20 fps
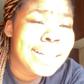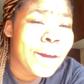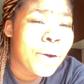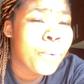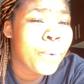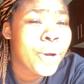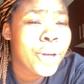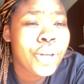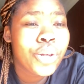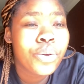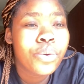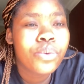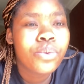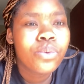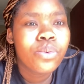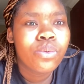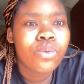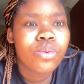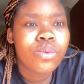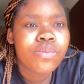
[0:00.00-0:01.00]
like, when,
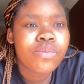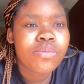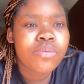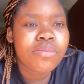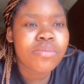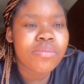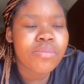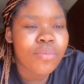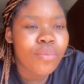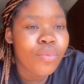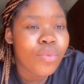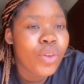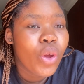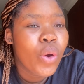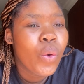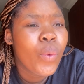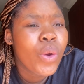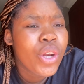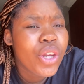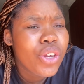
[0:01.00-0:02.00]
ooh,
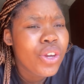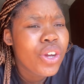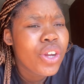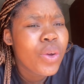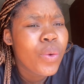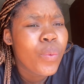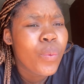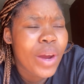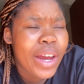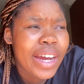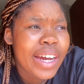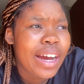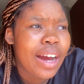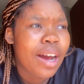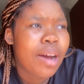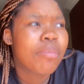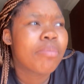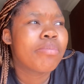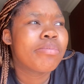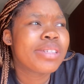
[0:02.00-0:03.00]
when are you gonna wake
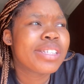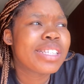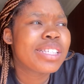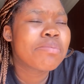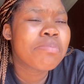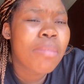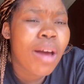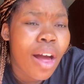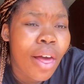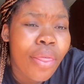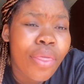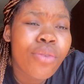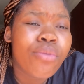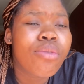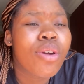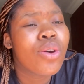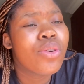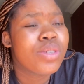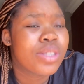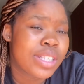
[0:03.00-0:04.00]
up? Smell the
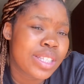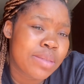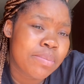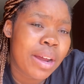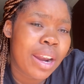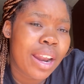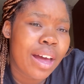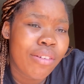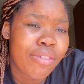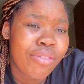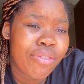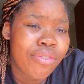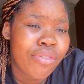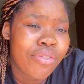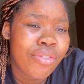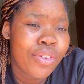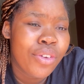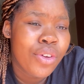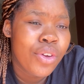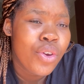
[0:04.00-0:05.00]
roses, my love.
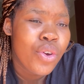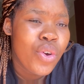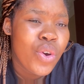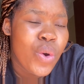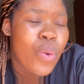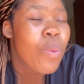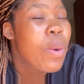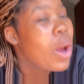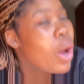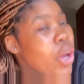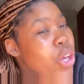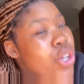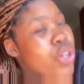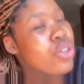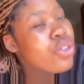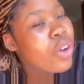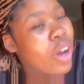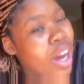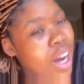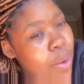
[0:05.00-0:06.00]
Where are you
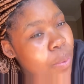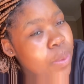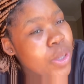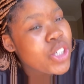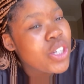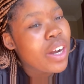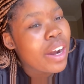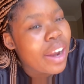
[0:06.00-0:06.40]
going with your